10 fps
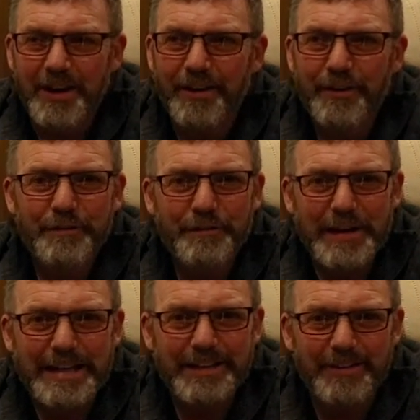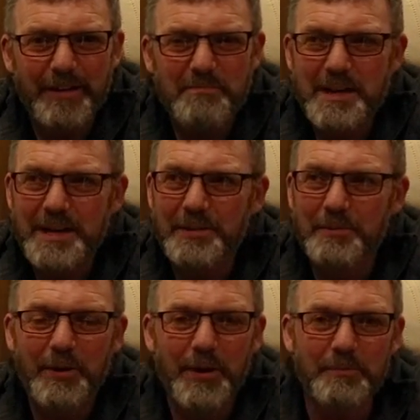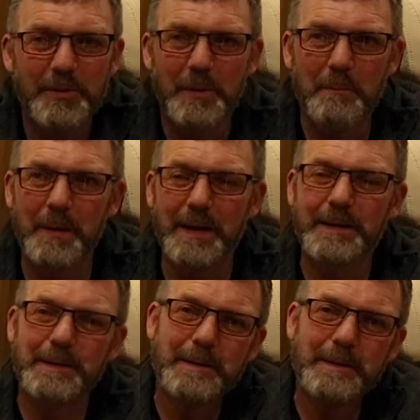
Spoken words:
are feeling like me at the moment, but